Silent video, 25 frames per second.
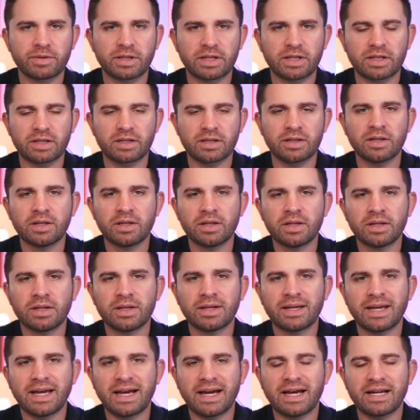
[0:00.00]
in,
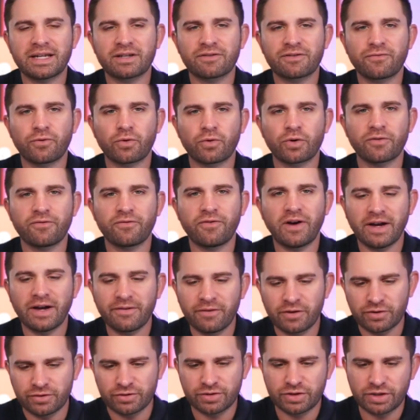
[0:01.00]
adding four to five
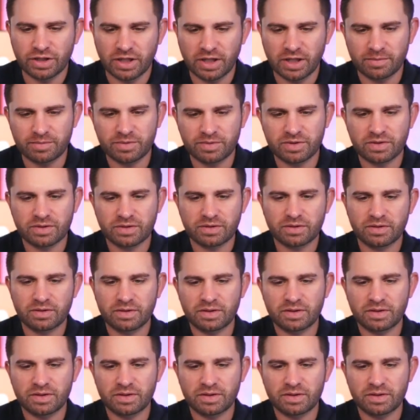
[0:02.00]
hundred jobs.